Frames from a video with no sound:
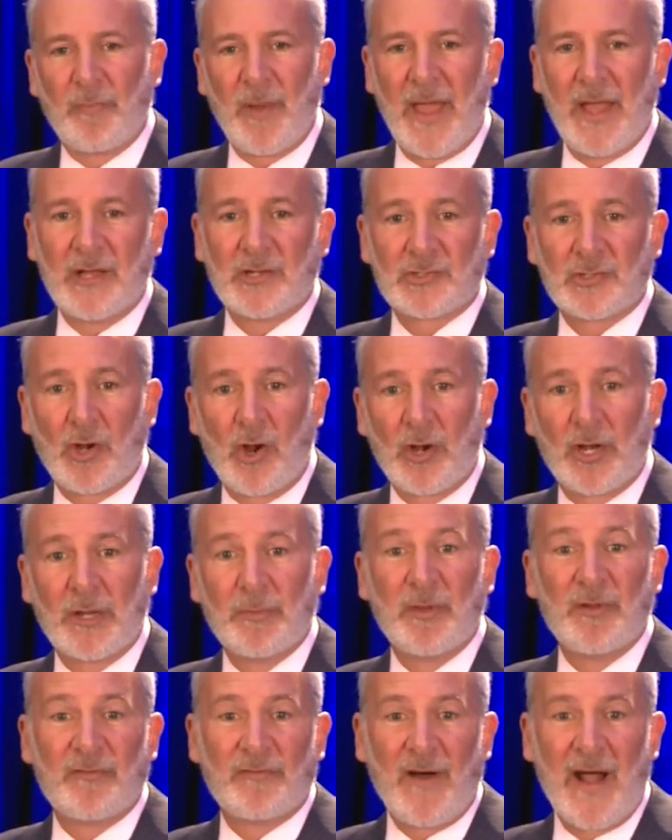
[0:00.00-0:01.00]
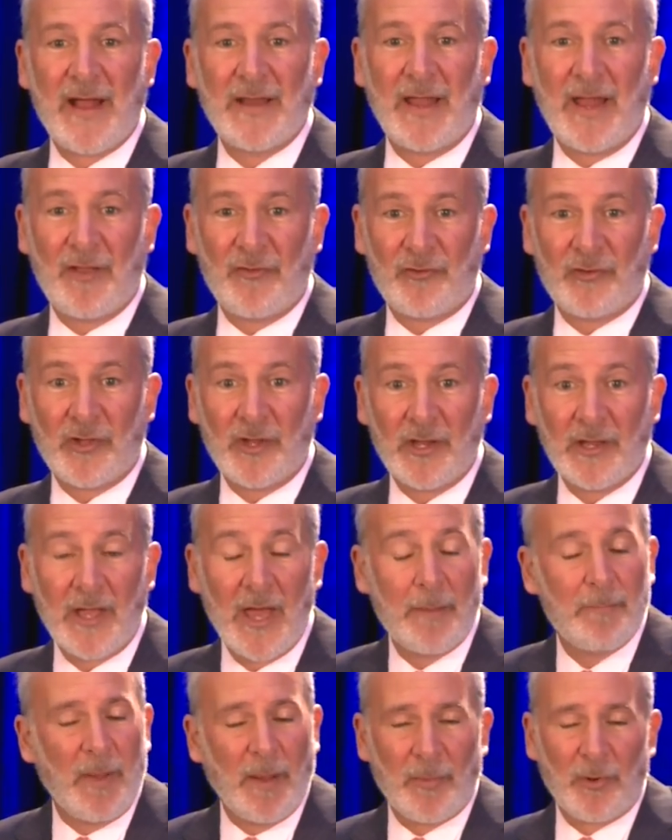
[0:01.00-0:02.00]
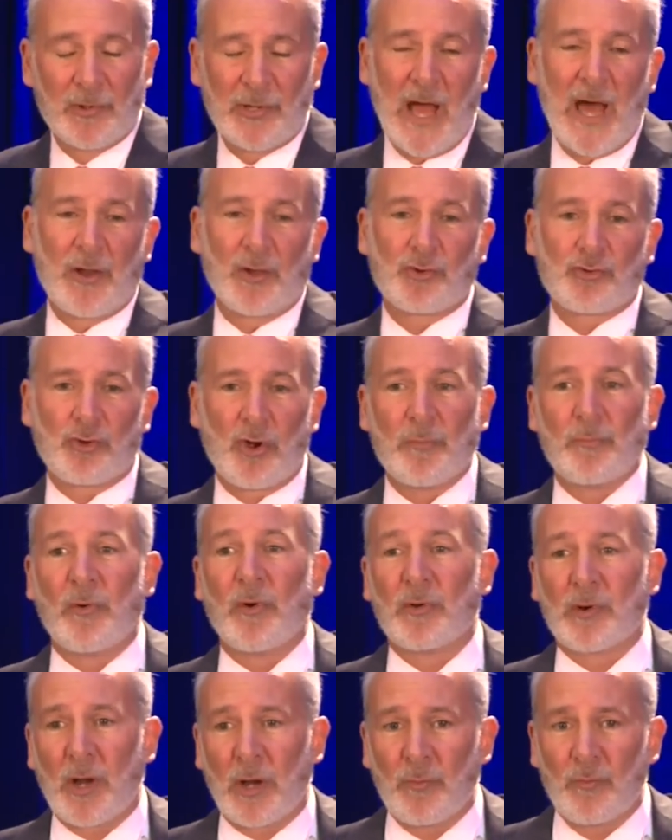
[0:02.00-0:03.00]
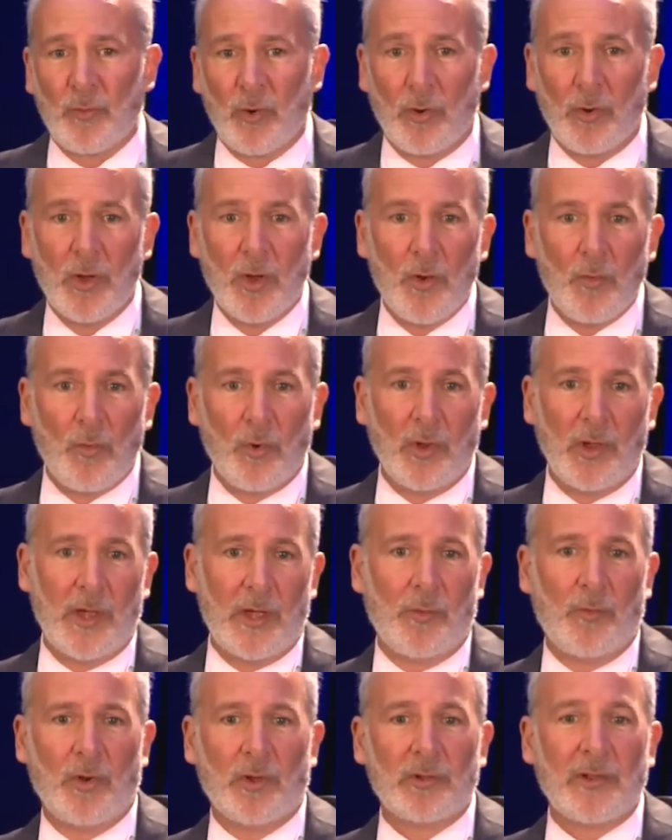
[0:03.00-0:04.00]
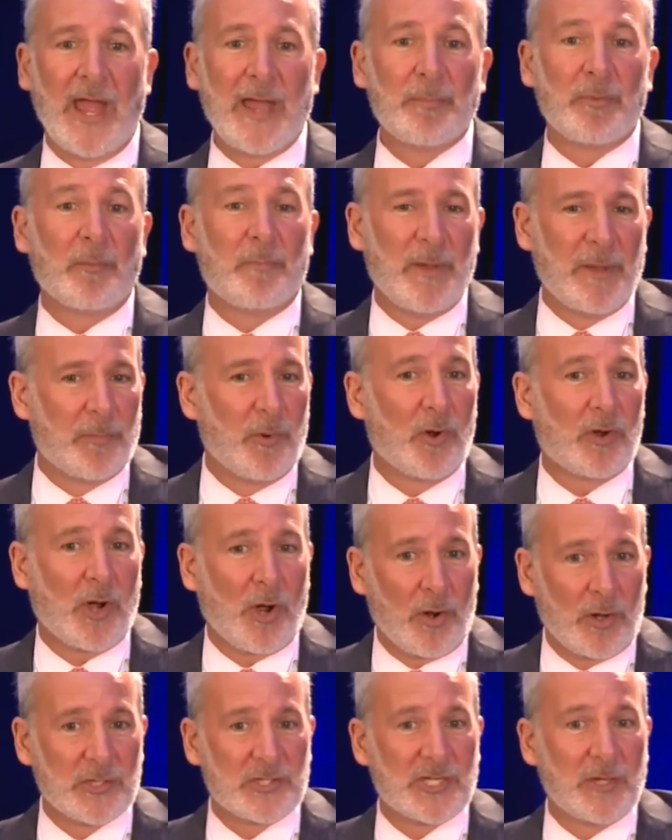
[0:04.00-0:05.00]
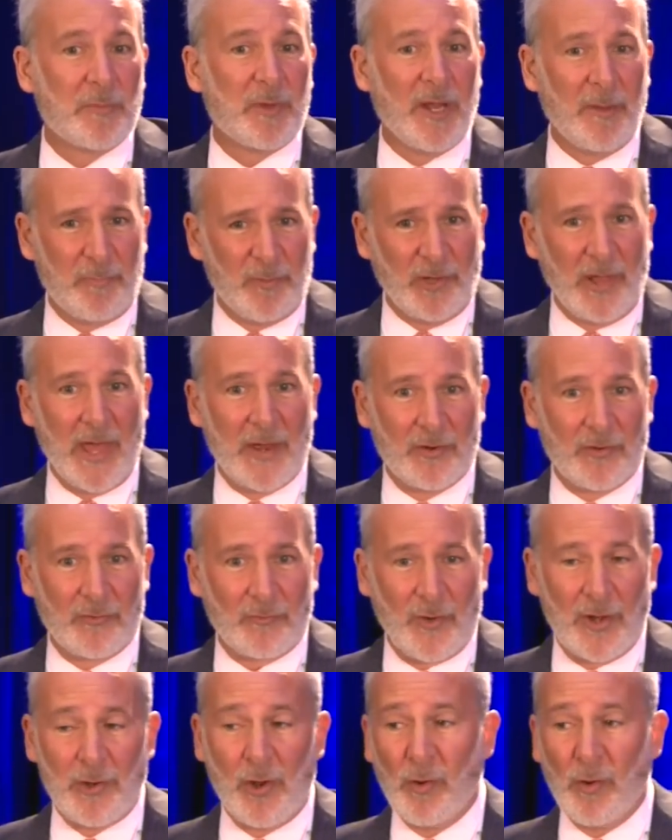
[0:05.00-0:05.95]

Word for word: banks are going to be financing it again. Remember, Donald Trump will, will, will, will label people currency manipulators, right?